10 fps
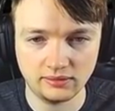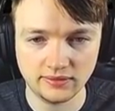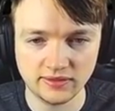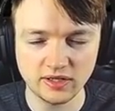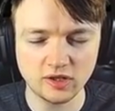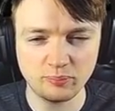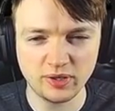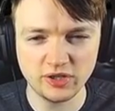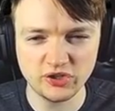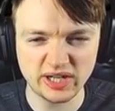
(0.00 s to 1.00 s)
Sucker
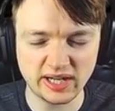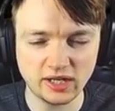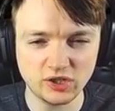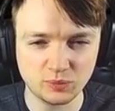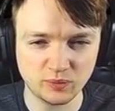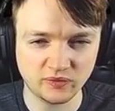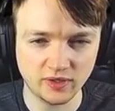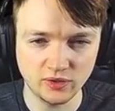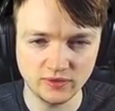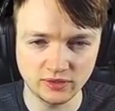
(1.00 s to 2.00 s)
Punch, I kind of just prefer
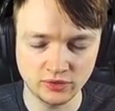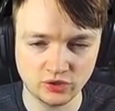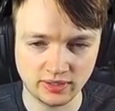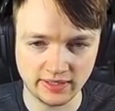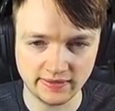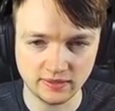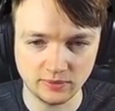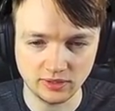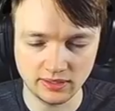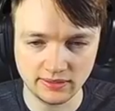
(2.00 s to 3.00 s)
using Neutralize, to
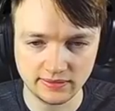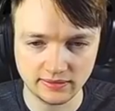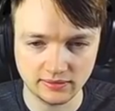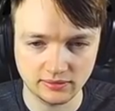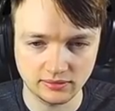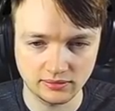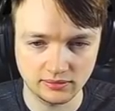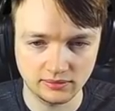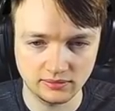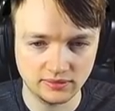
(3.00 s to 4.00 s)
be honest.
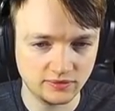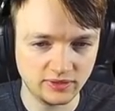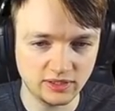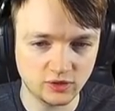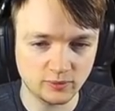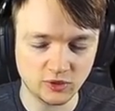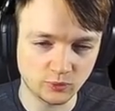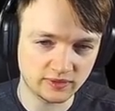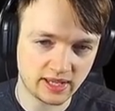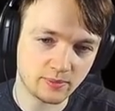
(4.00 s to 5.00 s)
Doesn't really do much
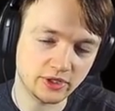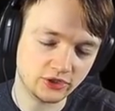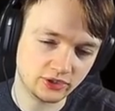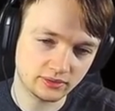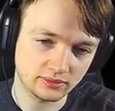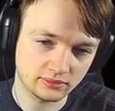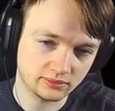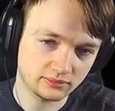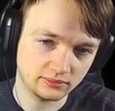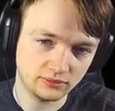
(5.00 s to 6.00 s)
more damage.
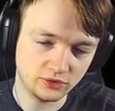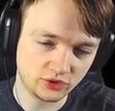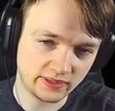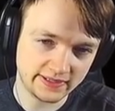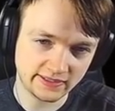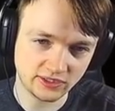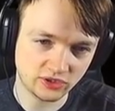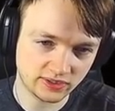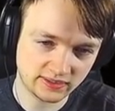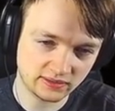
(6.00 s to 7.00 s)
Neutralize is
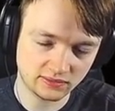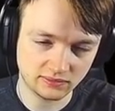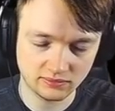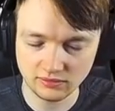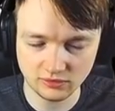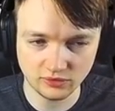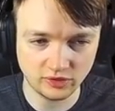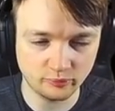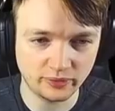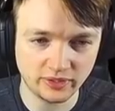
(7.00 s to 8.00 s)
just, you know, you
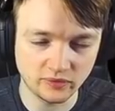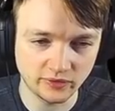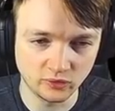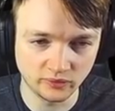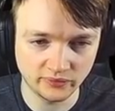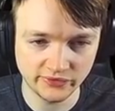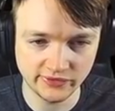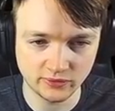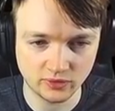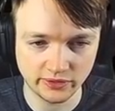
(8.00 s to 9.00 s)
can play it over and over for
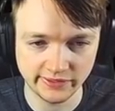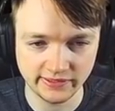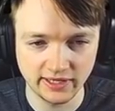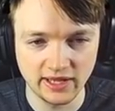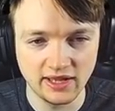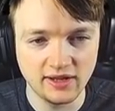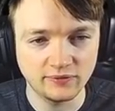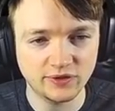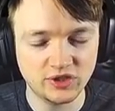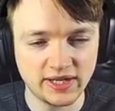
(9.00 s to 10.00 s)
0 cost.
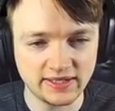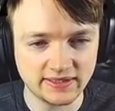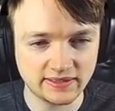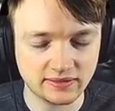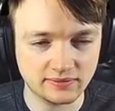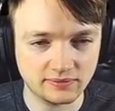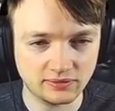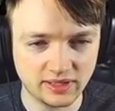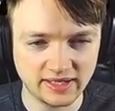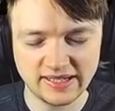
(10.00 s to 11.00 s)
Flechettes,
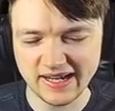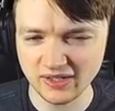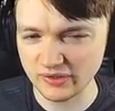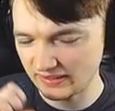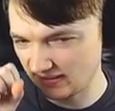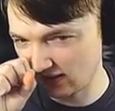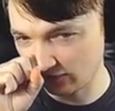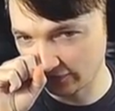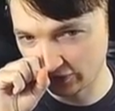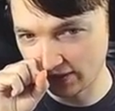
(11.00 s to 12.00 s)
I tend not to take
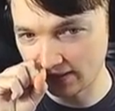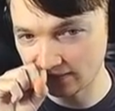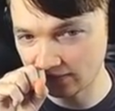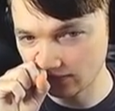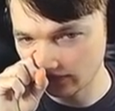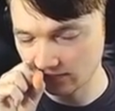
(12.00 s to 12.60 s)
Flechettes.